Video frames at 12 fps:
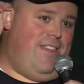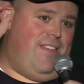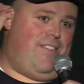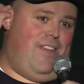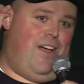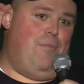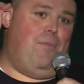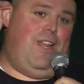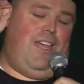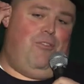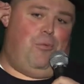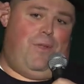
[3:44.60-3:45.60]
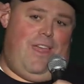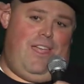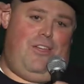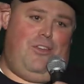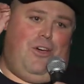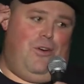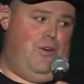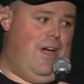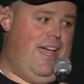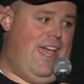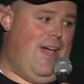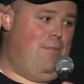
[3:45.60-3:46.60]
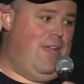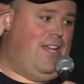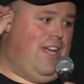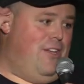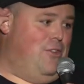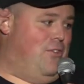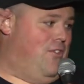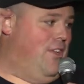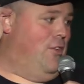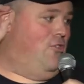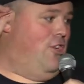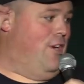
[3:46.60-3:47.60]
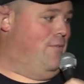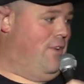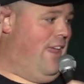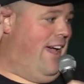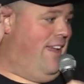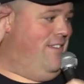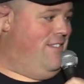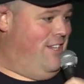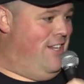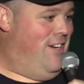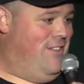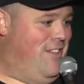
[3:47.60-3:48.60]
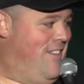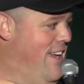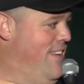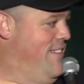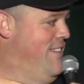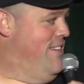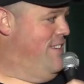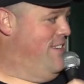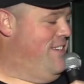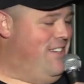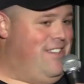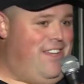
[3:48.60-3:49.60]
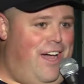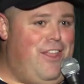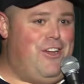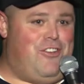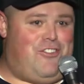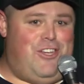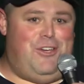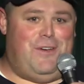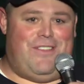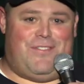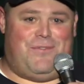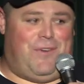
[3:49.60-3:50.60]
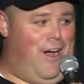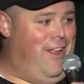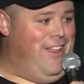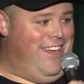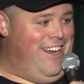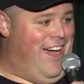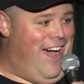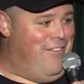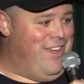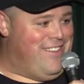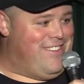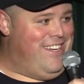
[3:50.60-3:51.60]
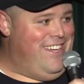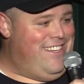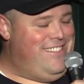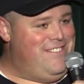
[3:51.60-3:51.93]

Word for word: It's unbelievable that you know who I am and yet you'd still cheer for that. You know, it's like the other shoe is falling, obviously.